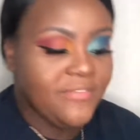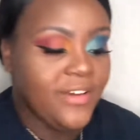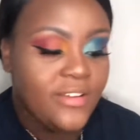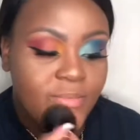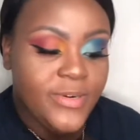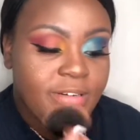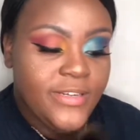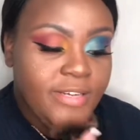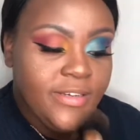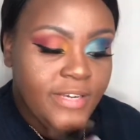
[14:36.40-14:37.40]
face
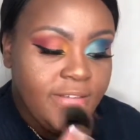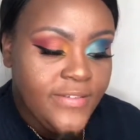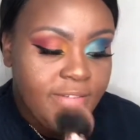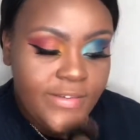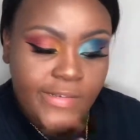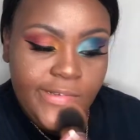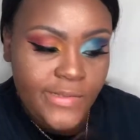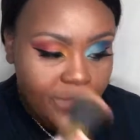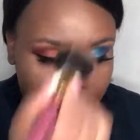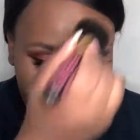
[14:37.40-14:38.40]
brush and
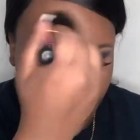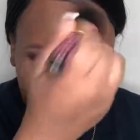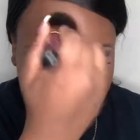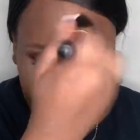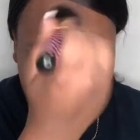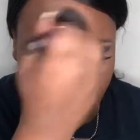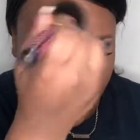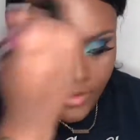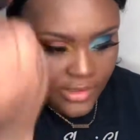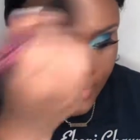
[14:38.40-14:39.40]
just make sure
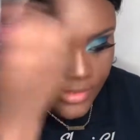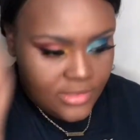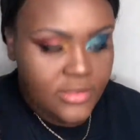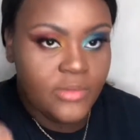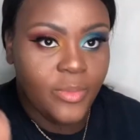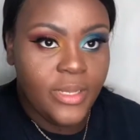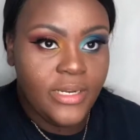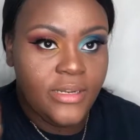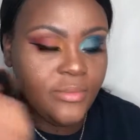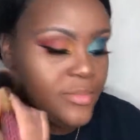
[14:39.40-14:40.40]
everything is just
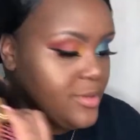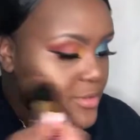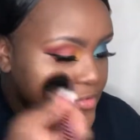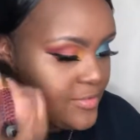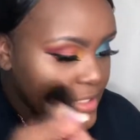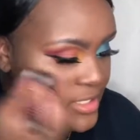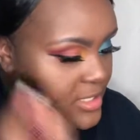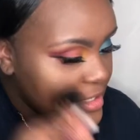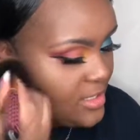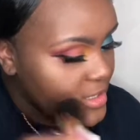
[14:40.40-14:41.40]
blended beautifully
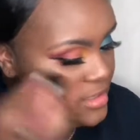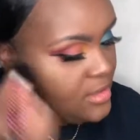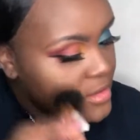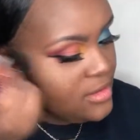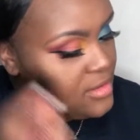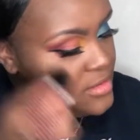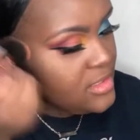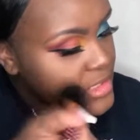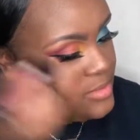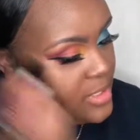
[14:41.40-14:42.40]

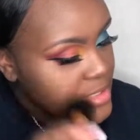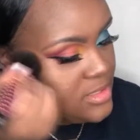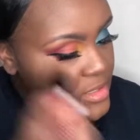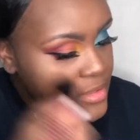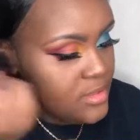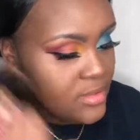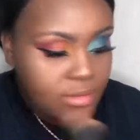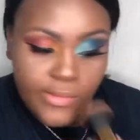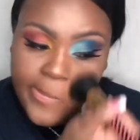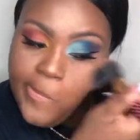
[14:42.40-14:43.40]
to my skin.